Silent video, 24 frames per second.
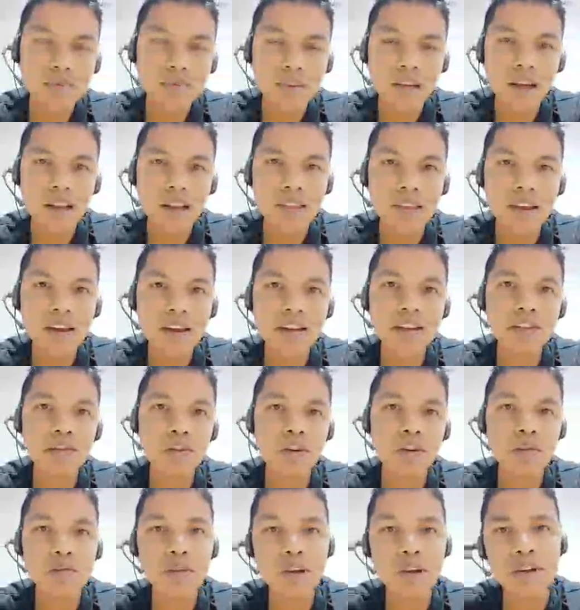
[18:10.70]
And that is
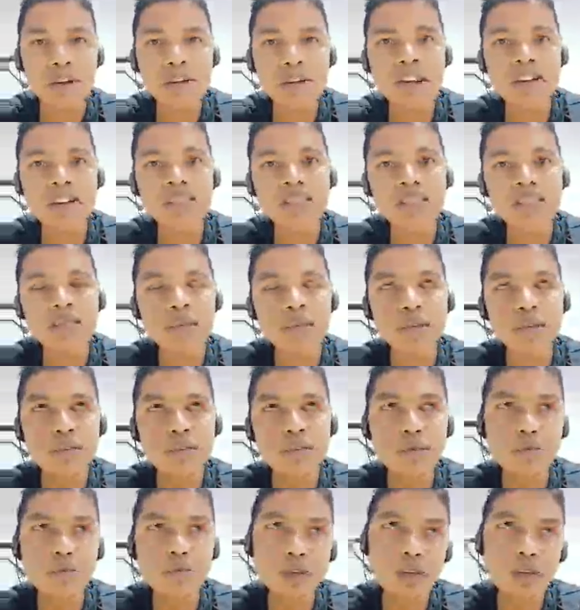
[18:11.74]
one of the attraction for the
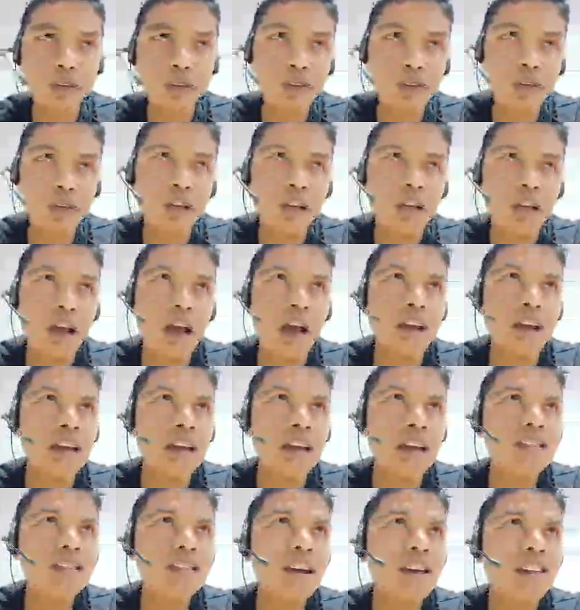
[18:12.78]
tourists. And
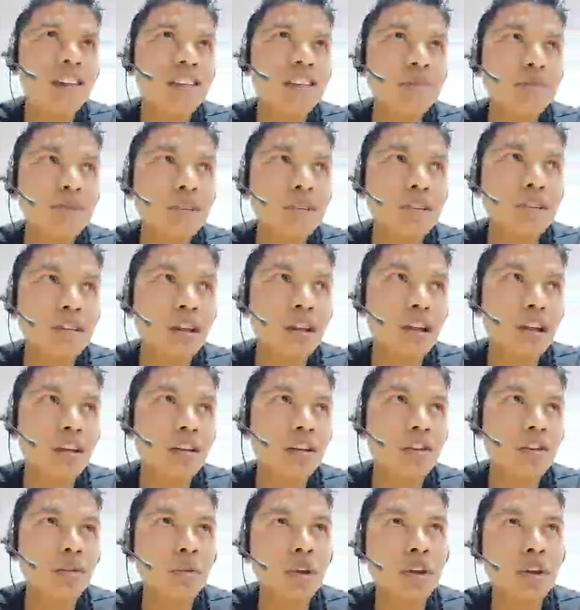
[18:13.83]
extra activities like
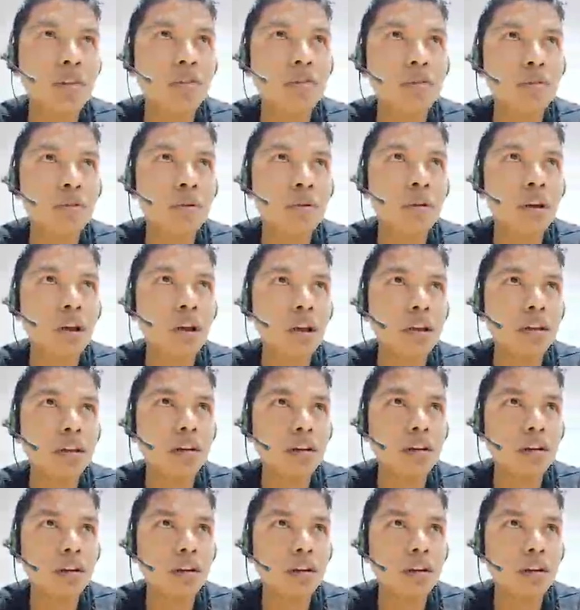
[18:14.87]
you can do like